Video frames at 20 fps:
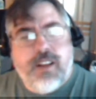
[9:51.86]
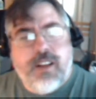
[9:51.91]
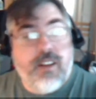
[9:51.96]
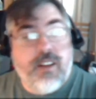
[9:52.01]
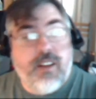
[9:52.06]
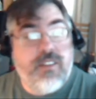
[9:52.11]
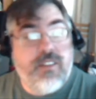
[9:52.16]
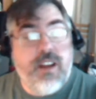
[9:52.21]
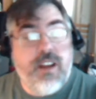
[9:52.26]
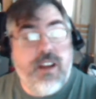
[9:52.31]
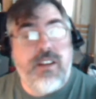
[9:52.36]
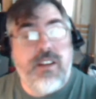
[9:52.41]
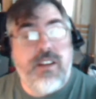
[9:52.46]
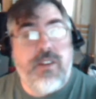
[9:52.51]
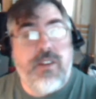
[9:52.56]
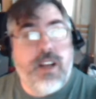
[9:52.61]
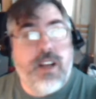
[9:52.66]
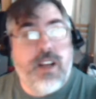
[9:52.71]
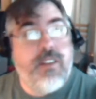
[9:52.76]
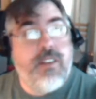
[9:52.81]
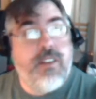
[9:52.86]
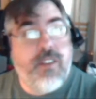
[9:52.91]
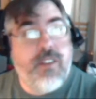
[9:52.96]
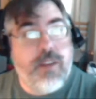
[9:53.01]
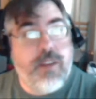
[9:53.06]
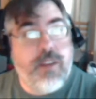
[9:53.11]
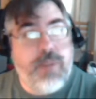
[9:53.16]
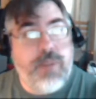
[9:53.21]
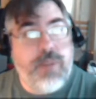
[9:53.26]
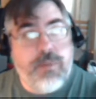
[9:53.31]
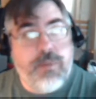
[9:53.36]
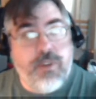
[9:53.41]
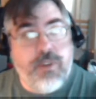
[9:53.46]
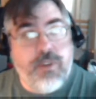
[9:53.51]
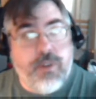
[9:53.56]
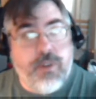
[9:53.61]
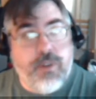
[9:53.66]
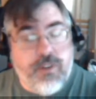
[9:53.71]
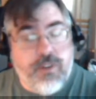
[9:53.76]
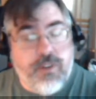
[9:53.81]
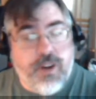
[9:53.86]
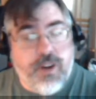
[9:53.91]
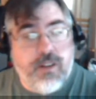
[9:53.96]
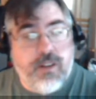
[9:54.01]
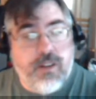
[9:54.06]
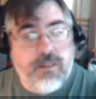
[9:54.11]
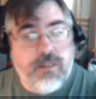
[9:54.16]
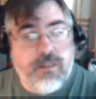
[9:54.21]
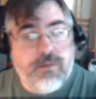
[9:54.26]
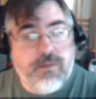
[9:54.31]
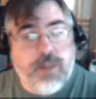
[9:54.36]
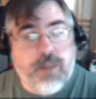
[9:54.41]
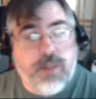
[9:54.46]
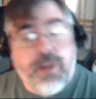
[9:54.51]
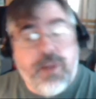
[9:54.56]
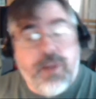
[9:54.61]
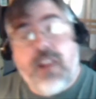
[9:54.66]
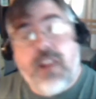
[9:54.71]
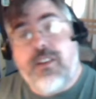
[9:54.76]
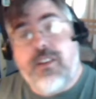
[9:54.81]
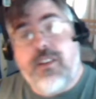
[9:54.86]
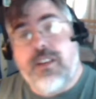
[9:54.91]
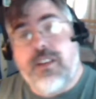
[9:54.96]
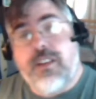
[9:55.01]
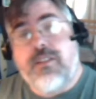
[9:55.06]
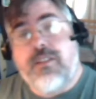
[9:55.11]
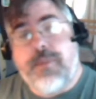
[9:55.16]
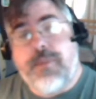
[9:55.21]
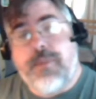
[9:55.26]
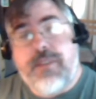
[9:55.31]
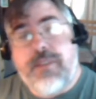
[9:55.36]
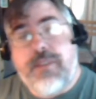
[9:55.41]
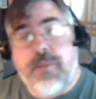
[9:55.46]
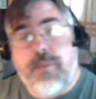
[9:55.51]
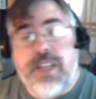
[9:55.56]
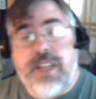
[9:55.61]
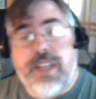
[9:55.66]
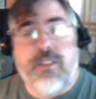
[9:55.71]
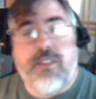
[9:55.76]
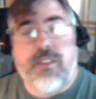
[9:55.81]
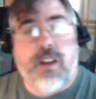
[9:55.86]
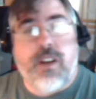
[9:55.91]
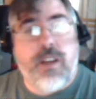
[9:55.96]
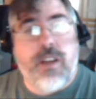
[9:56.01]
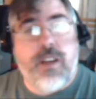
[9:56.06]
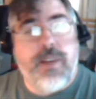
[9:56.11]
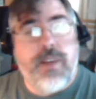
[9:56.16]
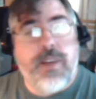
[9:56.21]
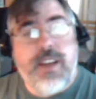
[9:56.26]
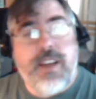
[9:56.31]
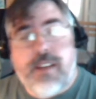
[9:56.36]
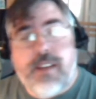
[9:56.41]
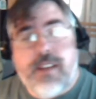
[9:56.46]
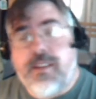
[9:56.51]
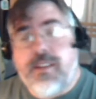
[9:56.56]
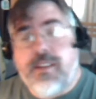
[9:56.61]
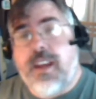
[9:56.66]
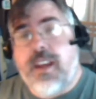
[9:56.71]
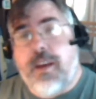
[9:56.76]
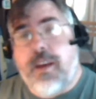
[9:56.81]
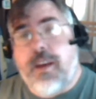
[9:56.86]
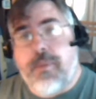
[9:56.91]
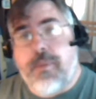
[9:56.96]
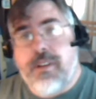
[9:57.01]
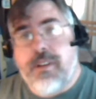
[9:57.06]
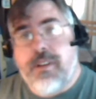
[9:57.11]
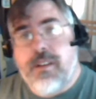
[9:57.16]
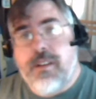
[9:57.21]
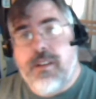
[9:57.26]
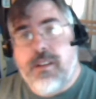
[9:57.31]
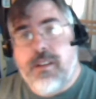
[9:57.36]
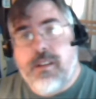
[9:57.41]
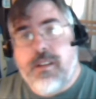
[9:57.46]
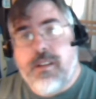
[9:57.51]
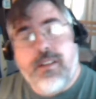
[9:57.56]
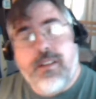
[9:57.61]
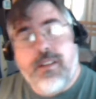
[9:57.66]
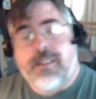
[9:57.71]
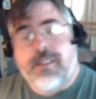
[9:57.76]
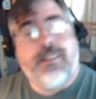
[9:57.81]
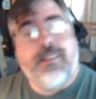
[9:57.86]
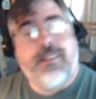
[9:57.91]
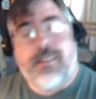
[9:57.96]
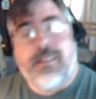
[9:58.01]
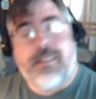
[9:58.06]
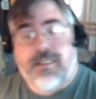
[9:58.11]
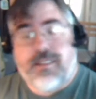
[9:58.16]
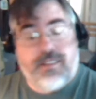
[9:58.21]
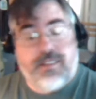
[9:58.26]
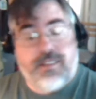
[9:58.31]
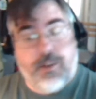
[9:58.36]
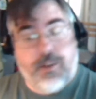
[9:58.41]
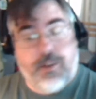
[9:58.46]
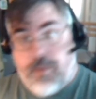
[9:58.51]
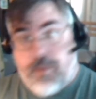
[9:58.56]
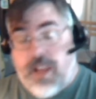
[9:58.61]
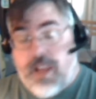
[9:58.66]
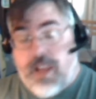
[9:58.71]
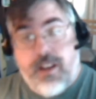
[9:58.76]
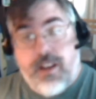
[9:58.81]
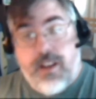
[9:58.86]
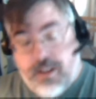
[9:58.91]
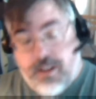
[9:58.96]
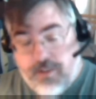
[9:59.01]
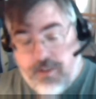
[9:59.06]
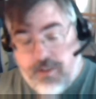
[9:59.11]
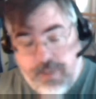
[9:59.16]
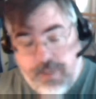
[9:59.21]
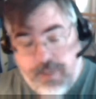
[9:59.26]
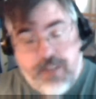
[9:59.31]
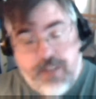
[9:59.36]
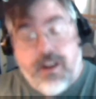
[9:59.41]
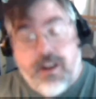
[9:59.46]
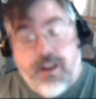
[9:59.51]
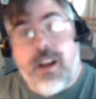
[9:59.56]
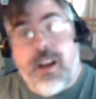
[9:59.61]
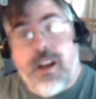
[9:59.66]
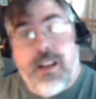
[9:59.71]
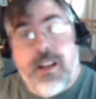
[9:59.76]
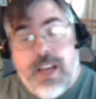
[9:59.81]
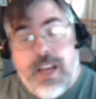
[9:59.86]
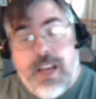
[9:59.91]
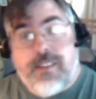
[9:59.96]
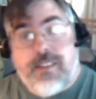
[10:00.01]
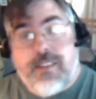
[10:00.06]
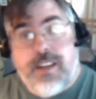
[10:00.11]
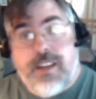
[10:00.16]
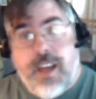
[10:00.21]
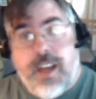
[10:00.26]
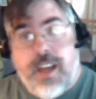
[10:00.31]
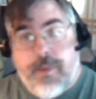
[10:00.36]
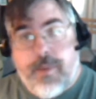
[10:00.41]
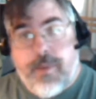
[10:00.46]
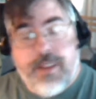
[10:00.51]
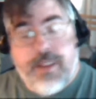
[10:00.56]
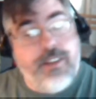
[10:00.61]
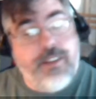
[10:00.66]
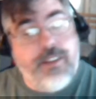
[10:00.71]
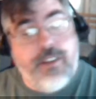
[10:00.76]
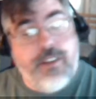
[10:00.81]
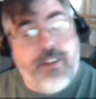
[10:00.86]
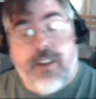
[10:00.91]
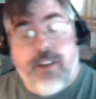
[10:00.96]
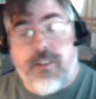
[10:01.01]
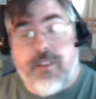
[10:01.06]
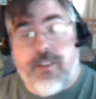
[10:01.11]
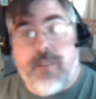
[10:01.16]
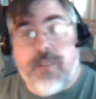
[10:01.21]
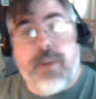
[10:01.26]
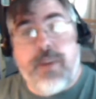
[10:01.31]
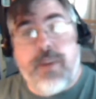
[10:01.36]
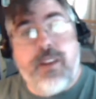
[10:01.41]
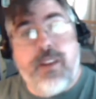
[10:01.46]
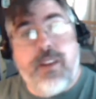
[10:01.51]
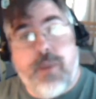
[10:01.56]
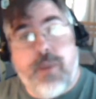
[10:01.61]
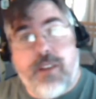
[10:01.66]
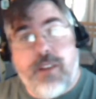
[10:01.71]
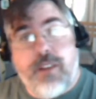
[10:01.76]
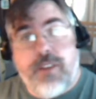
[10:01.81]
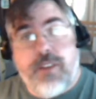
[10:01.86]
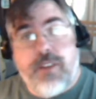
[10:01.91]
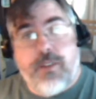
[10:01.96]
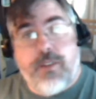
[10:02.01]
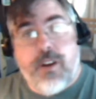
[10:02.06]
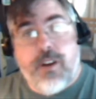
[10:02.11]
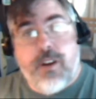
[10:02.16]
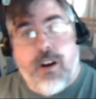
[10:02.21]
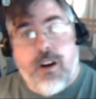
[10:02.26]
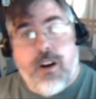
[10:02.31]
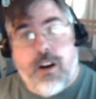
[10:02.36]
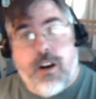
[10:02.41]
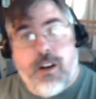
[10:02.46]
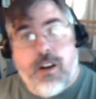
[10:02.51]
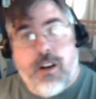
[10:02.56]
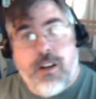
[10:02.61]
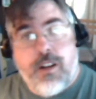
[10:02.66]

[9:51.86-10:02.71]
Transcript: a side note, I also get people who are drunk apologize to me for being drunk in my taxi cab. Don't apologize for being drunk in a taxi cab. At least you're not drunk behind the wheel of your own car.